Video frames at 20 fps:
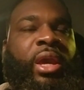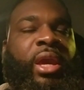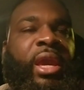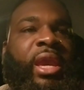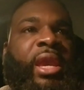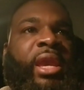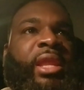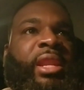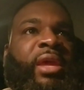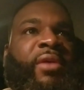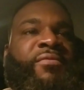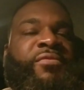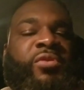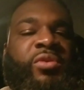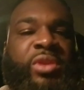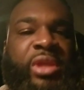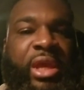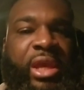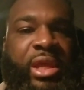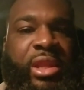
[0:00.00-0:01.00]
And if you
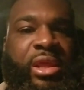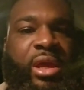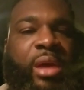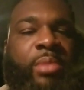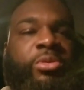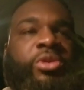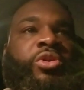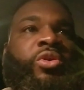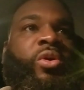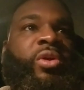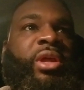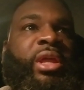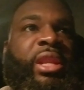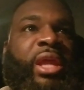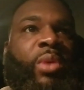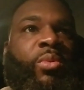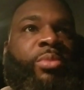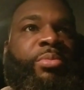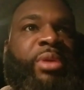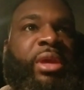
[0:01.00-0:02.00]
did, I'm sure
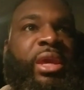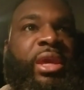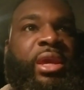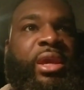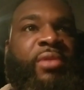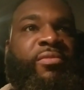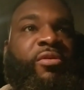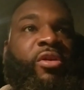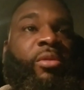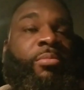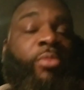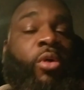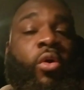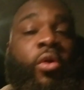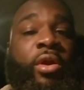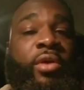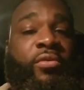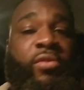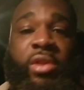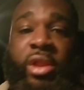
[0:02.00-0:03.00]
that would be a very
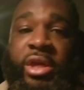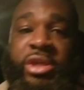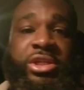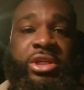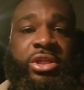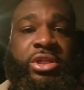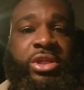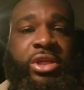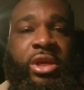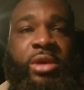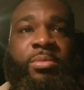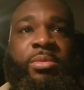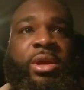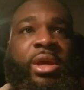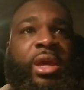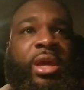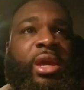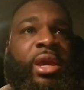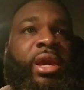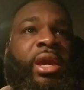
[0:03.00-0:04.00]
boring relationship,
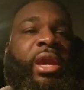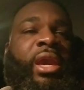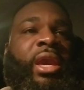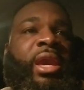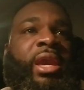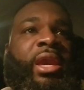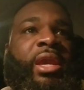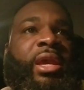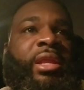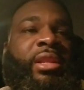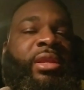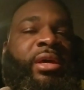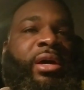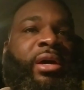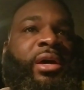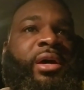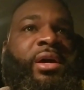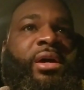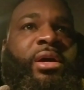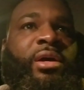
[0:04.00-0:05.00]
and
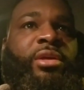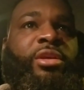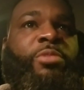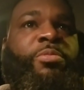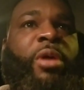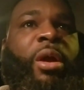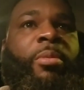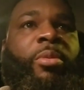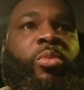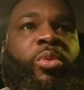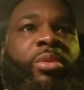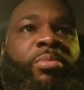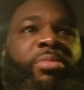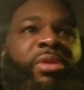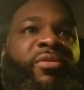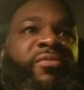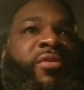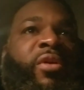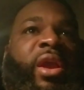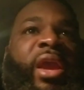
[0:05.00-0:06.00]
you probably wouldn't
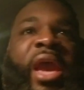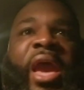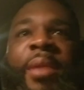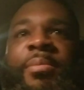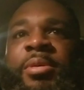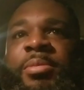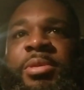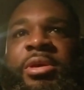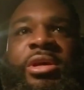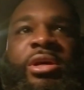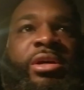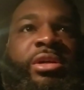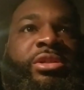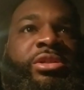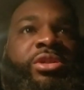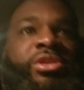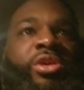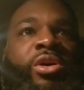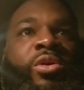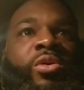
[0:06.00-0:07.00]
be very happy
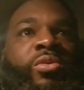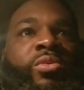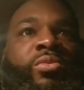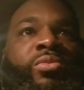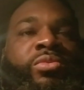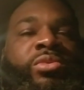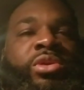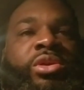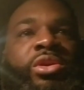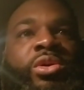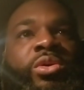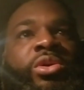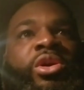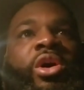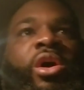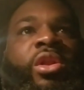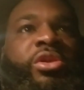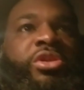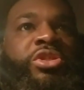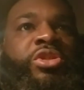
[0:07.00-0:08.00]
because
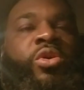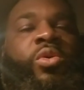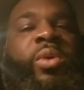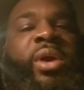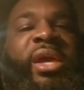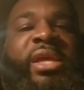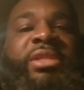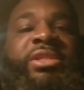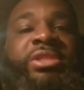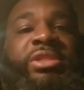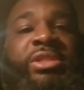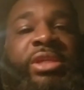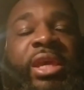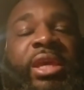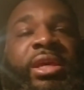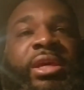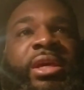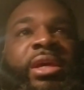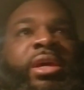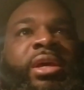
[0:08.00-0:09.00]
y'all are so in sync.